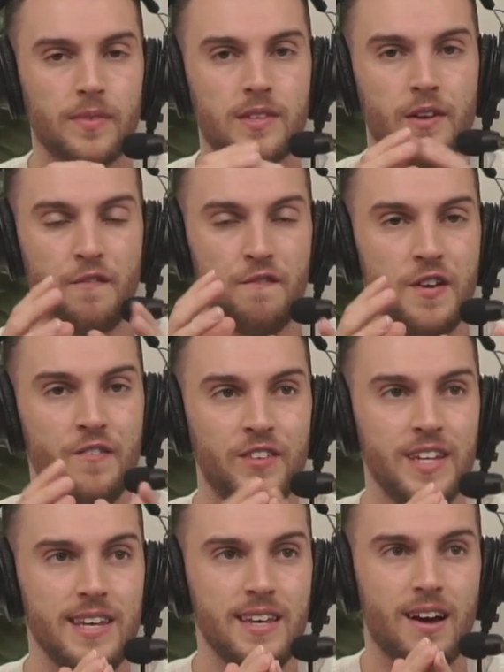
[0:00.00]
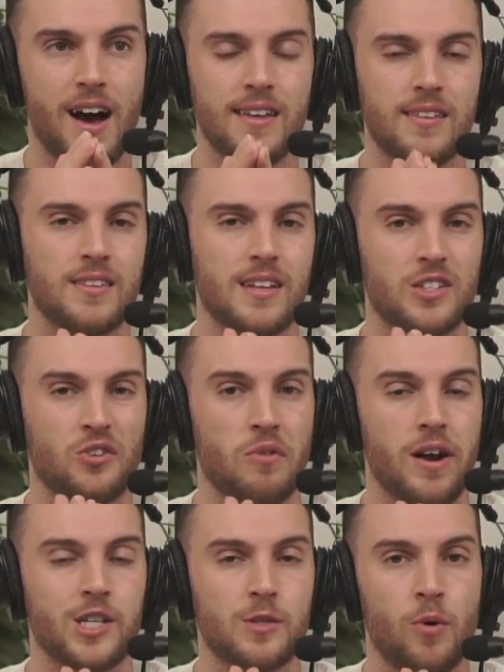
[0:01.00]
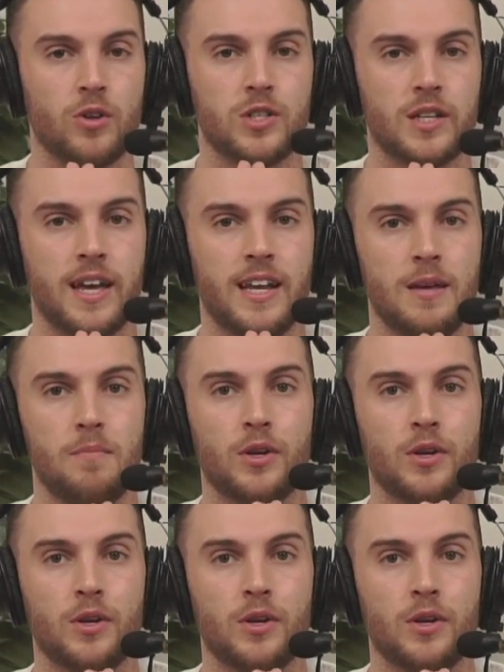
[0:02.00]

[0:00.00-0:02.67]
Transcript: to 50, I think that's a great spot to get him,